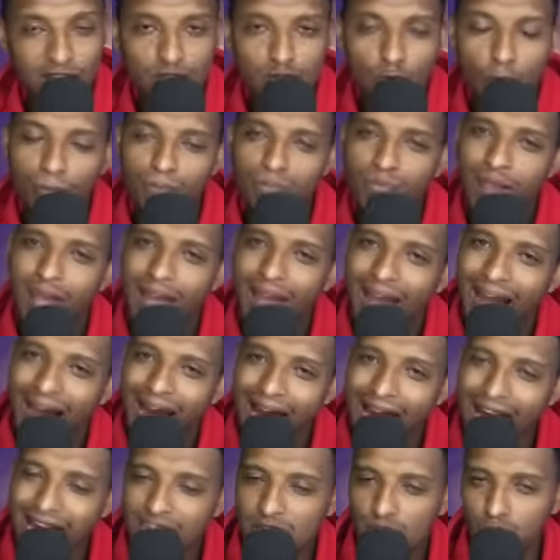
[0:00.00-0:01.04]
So
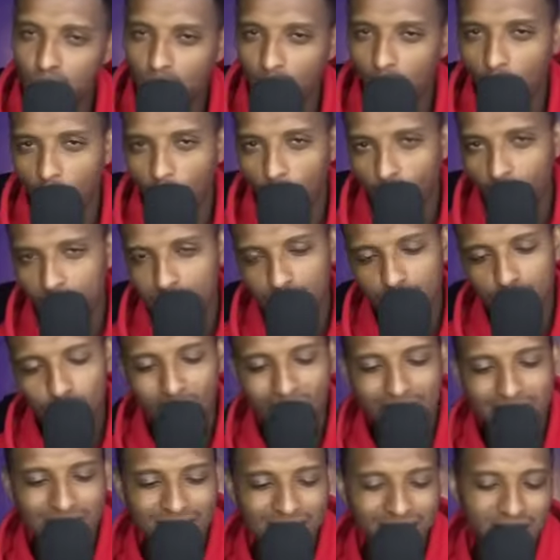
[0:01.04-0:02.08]
as we always do,
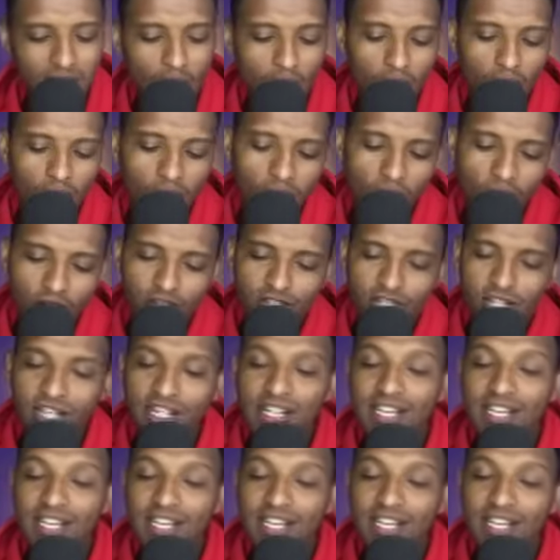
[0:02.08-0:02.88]
as it is our culture,